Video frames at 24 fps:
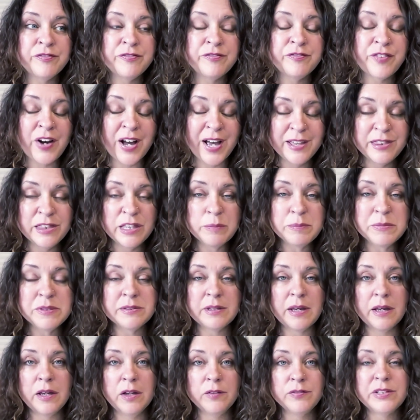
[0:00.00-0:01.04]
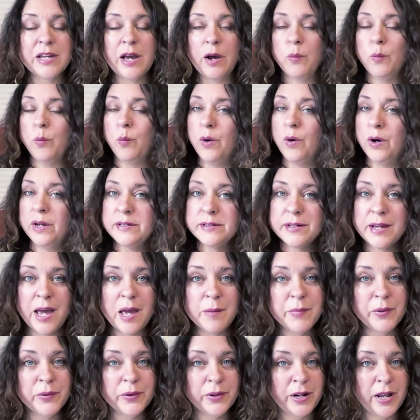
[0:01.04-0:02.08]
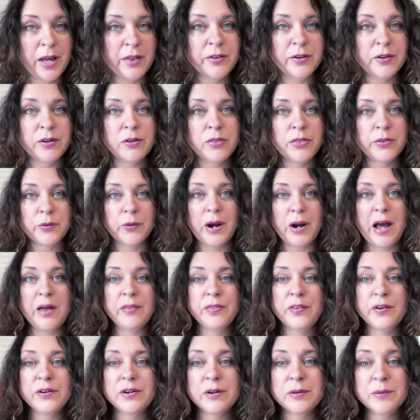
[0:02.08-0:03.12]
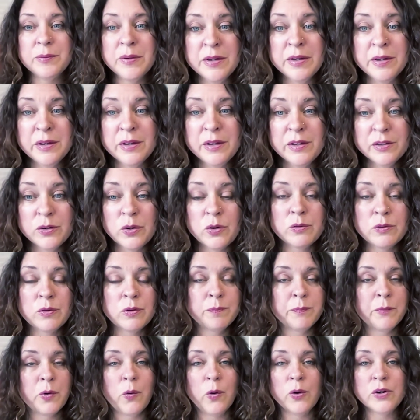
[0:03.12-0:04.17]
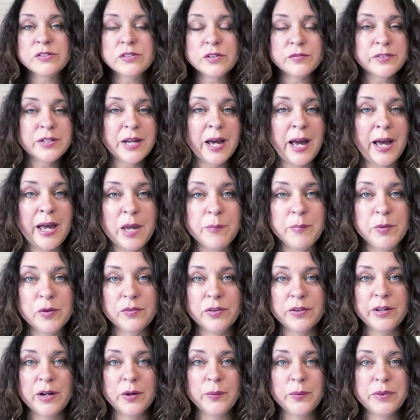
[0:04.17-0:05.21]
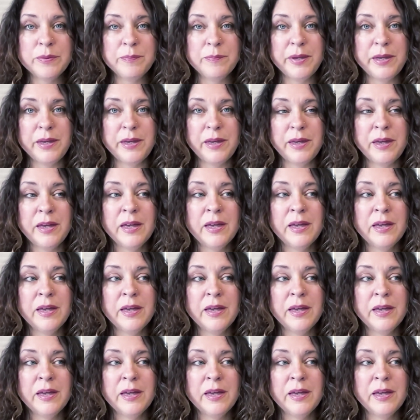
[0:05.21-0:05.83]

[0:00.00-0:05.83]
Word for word: find themselves at one time or another throughout their course of time over there with me,